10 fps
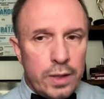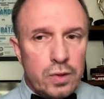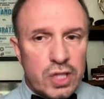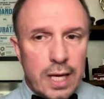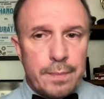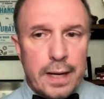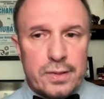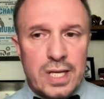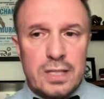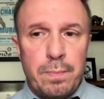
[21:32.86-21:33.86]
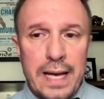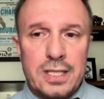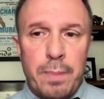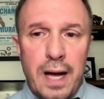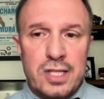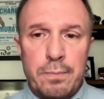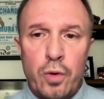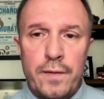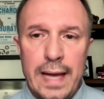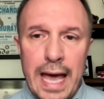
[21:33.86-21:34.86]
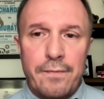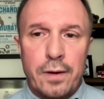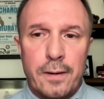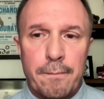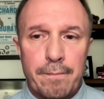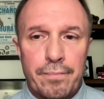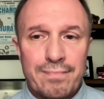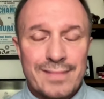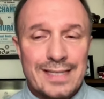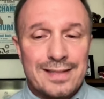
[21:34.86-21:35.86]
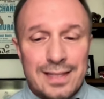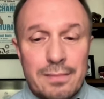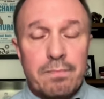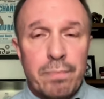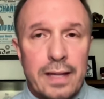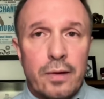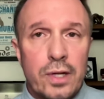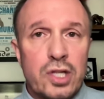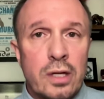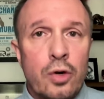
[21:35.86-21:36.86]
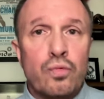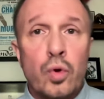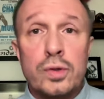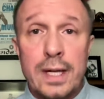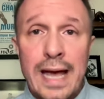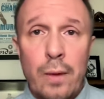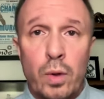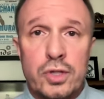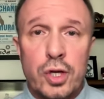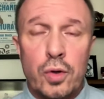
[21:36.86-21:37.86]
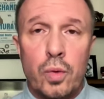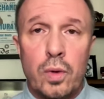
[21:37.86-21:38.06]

what you see up there. It says best boxing movie ever. But there is a little rule to that one, too.